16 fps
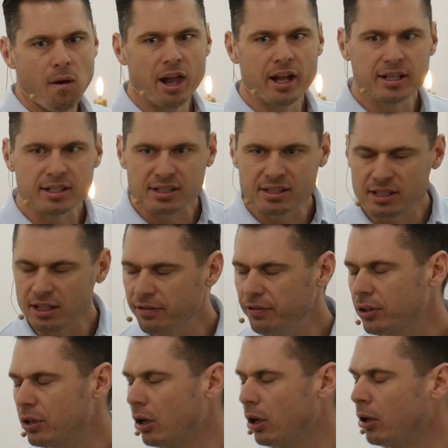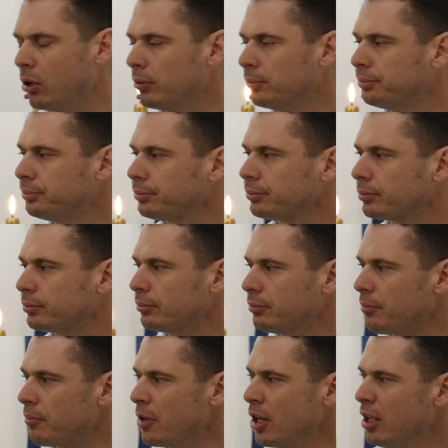It gets difficult.
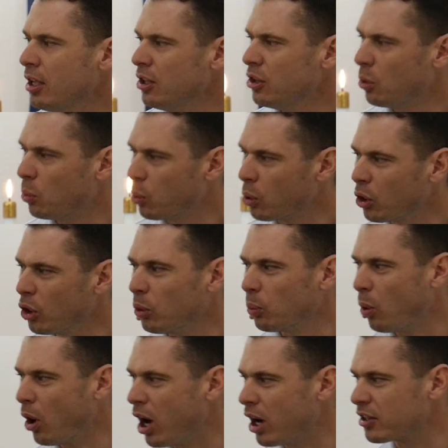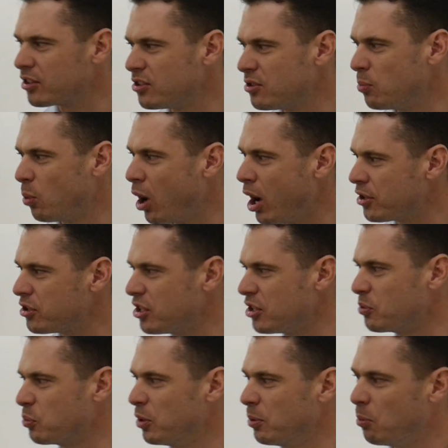The world
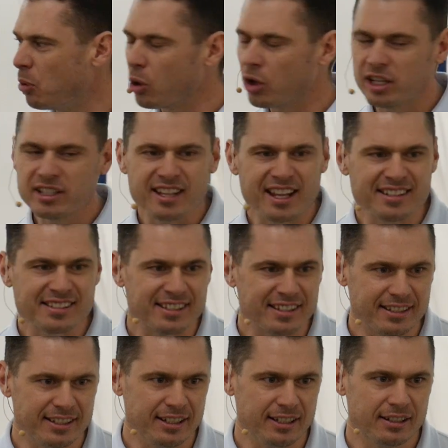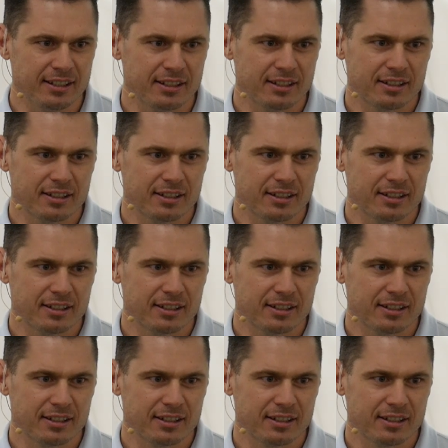watches with more intensity.